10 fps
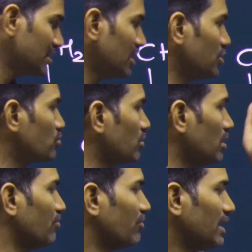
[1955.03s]
it is called a
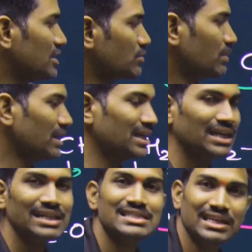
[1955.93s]

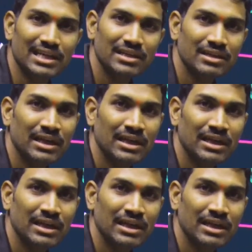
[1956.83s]
phosphatidylserine.